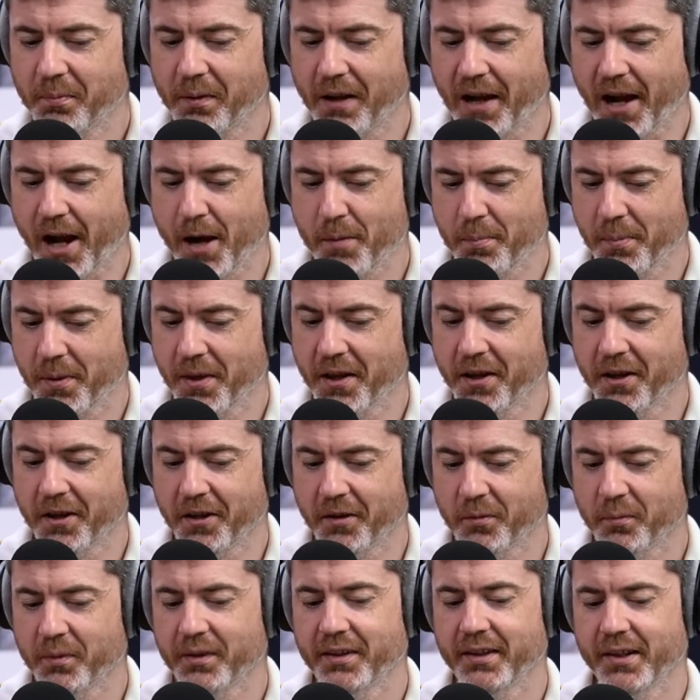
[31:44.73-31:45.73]

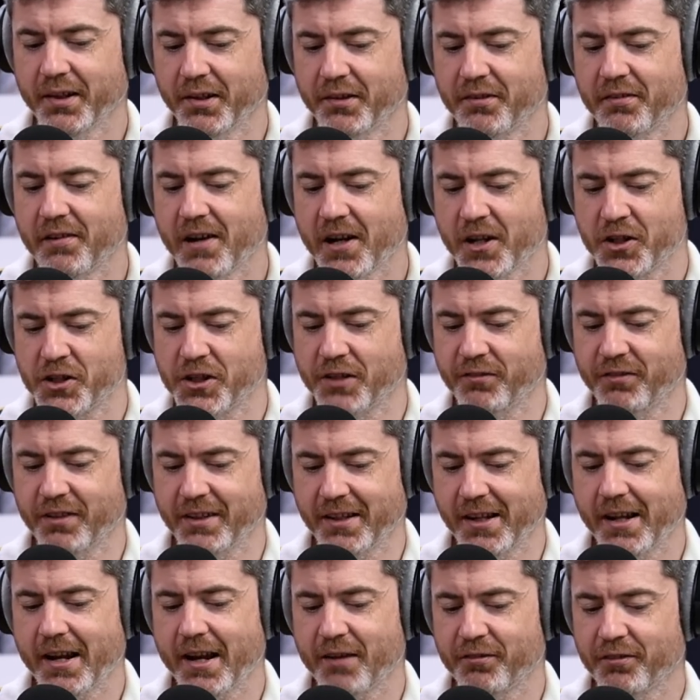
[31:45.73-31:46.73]
happier with the interaction if he
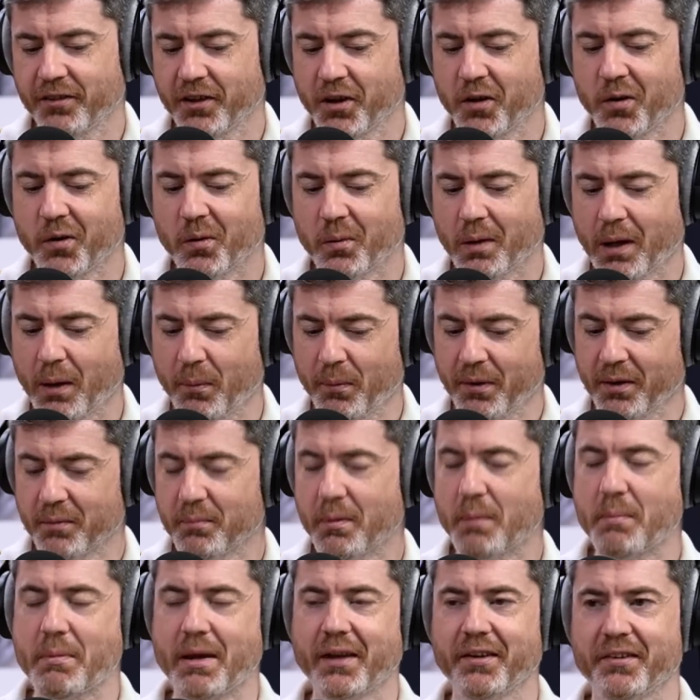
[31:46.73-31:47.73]
didn't have to go away with a
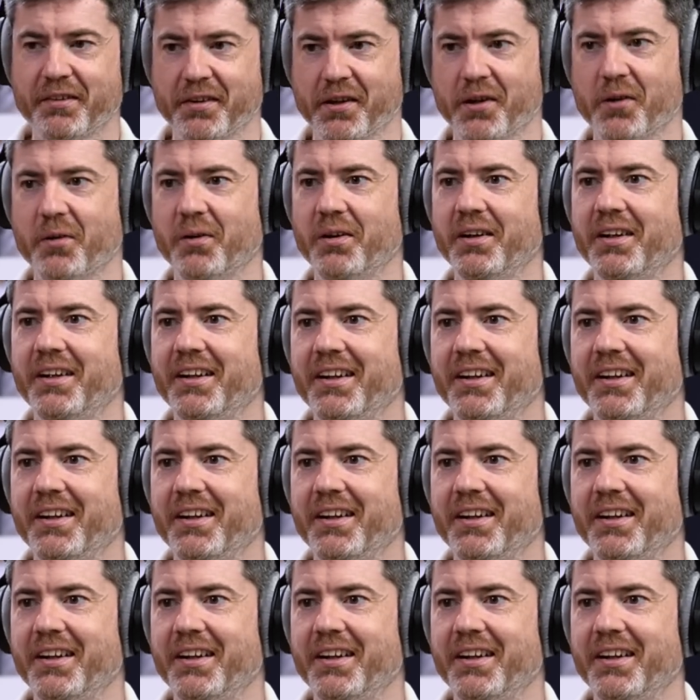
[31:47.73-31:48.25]
memento.